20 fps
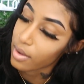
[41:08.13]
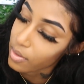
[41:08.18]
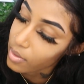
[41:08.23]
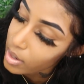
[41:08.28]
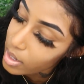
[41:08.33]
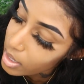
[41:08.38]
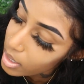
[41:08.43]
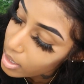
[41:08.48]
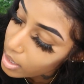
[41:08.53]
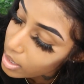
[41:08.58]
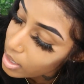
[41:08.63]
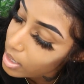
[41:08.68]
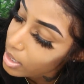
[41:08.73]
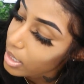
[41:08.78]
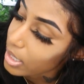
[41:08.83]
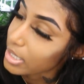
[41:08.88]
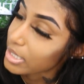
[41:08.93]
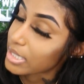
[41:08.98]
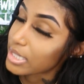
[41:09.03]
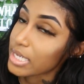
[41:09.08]
So,
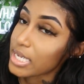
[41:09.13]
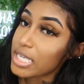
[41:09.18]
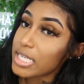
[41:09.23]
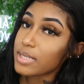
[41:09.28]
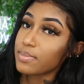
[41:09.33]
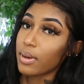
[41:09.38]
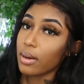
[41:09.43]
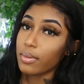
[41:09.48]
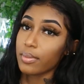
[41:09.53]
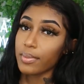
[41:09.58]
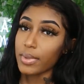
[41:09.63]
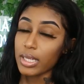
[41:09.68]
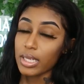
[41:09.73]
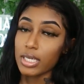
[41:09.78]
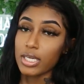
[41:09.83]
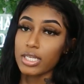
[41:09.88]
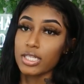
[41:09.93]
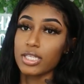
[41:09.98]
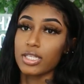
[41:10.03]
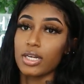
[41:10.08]
because these bubble
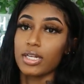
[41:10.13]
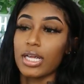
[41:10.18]
mailers,